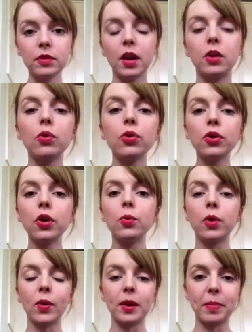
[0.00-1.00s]
And also,
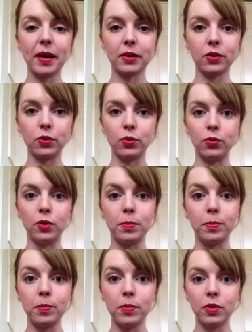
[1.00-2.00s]
going back to
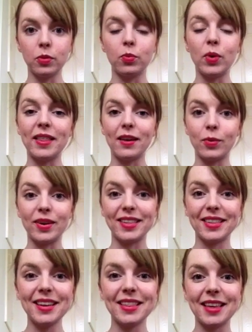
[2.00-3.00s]
the way that we're
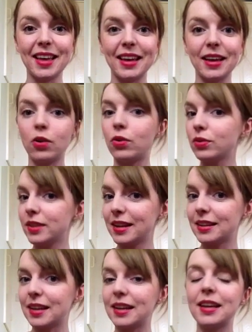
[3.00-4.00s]
sitting or
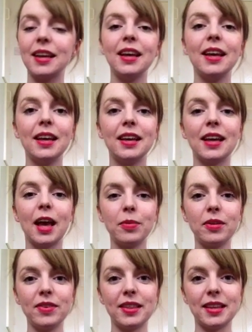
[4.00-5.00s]
standing, helps
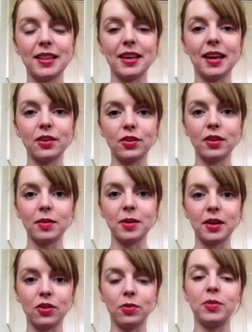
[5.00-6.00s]
if you're sitting, actually,
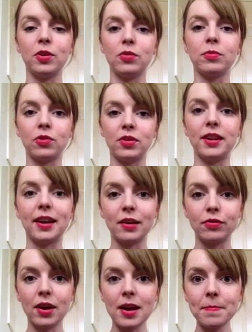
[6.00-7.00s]
because you'll be using more of your
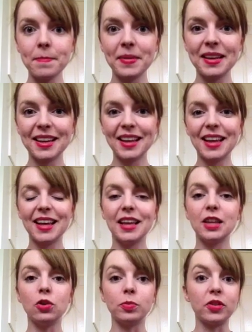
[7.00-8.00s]
diaphragm.
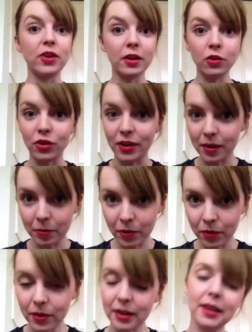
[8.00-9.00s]
You'll be challenging it
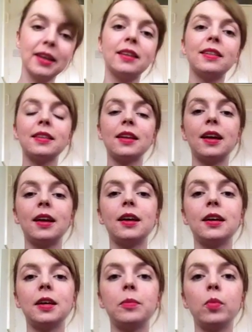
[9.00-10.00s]
more, at least.
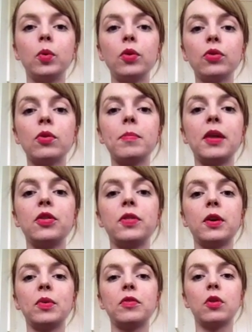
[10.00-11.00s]
We want to imagine
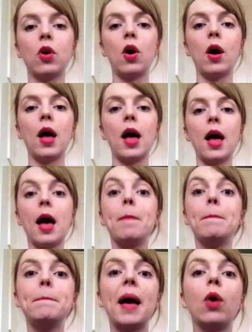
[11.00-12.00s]
that we've got a
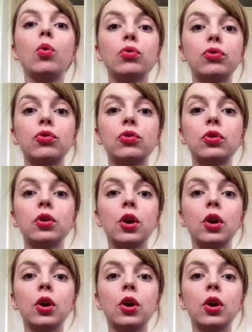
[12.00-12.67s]
belt.